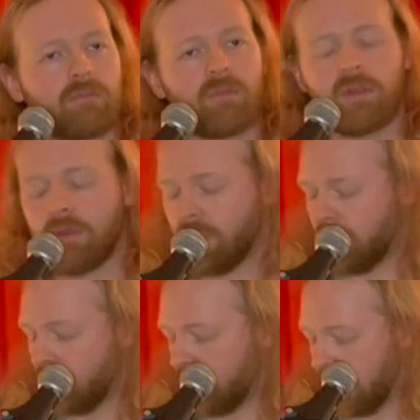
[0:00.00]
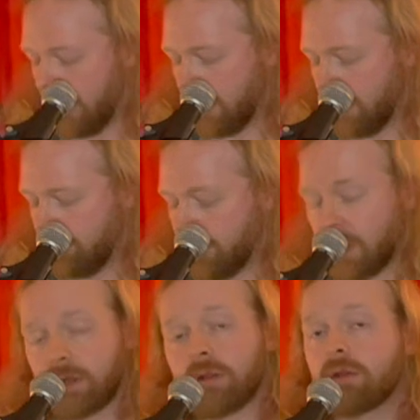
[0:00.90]
Another thing, if we go
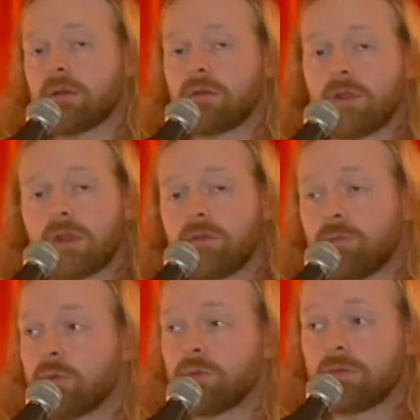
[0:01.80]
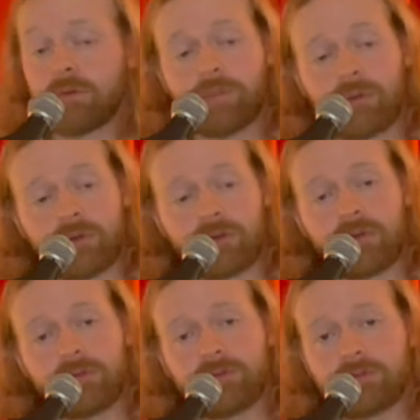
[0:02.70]
to our power chords that was shown you,
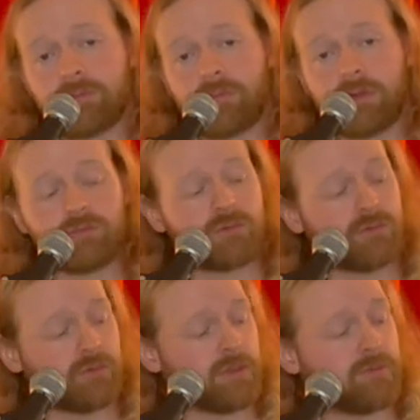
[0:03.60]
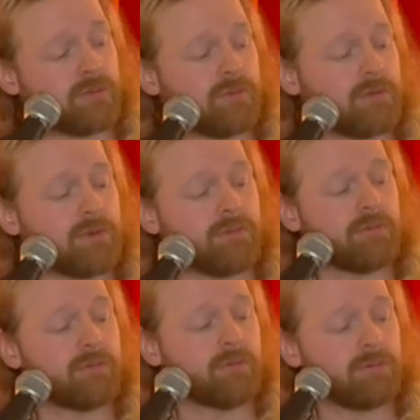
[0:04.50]
so they're like our
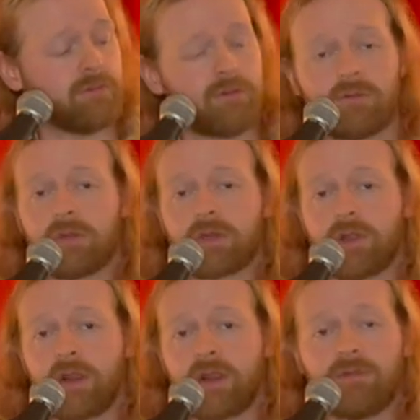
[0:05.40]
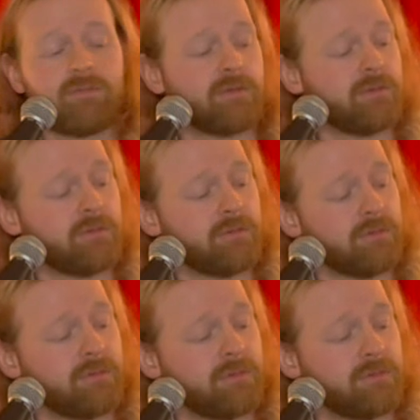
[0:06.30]
F and
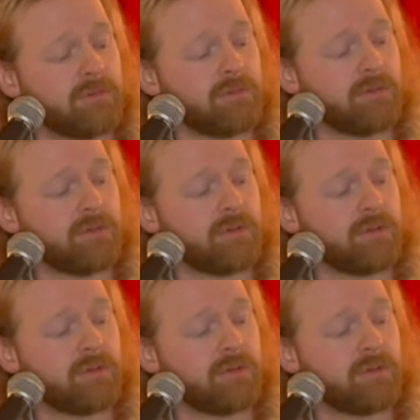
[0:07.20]
our B.